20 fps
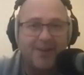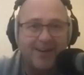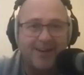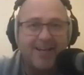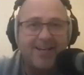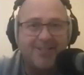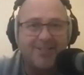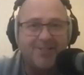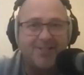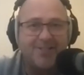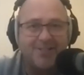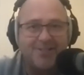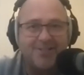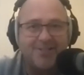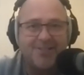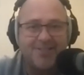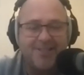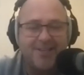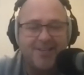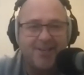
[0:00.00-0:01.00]

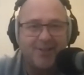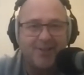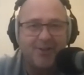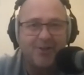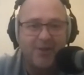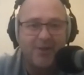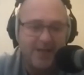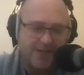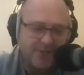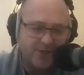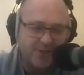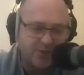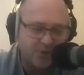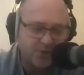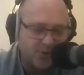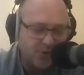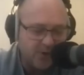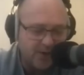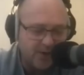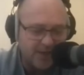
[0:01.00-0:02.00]
legends tell their
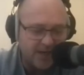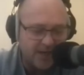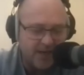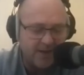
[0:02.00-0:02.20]
story.